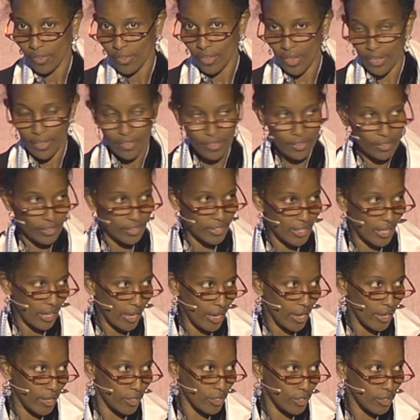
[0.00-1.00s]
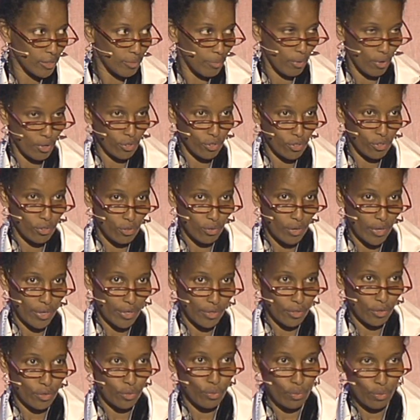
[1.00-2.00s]
the Atheist Alliance brought
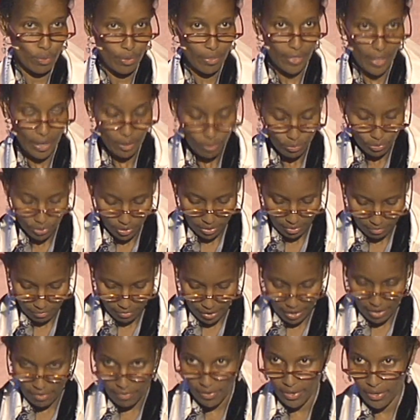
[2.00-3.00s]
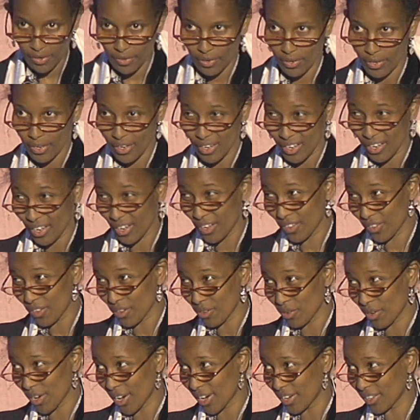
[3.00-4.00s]
together two thousand five hundred. In the
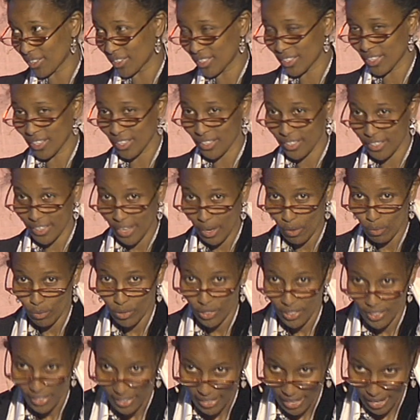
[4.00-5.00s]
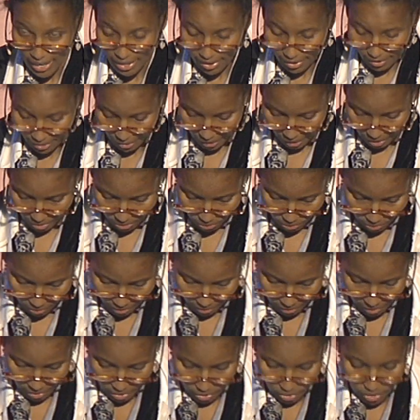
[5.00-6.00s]
United States, that was ten
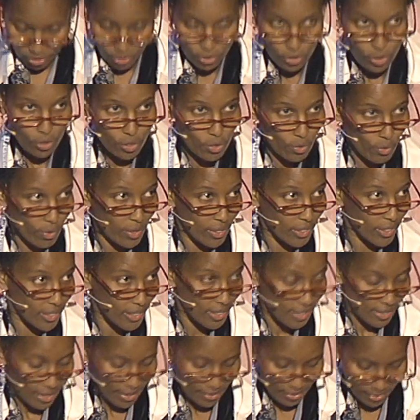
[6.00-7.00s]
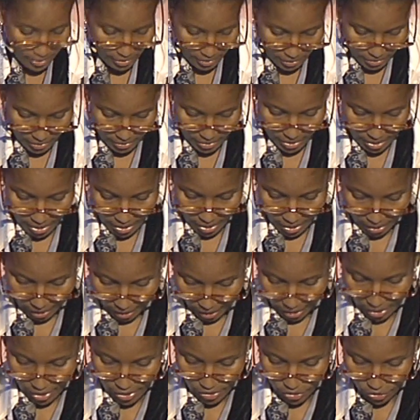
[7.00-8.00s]
thousand. So you can see that this is a
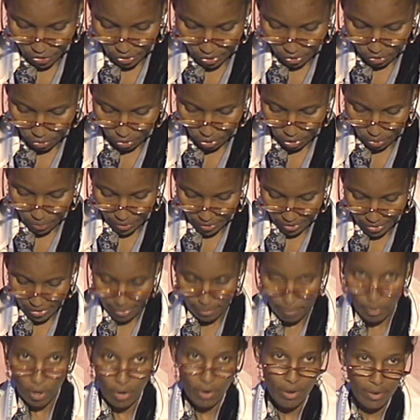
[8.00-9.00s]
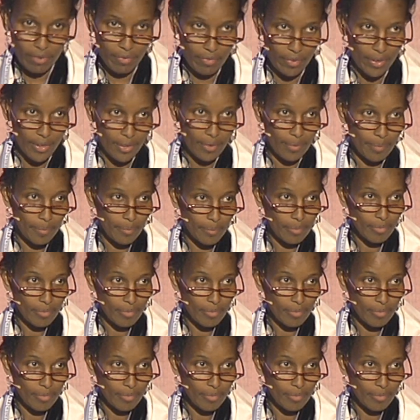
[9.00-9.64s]
large and growing demography.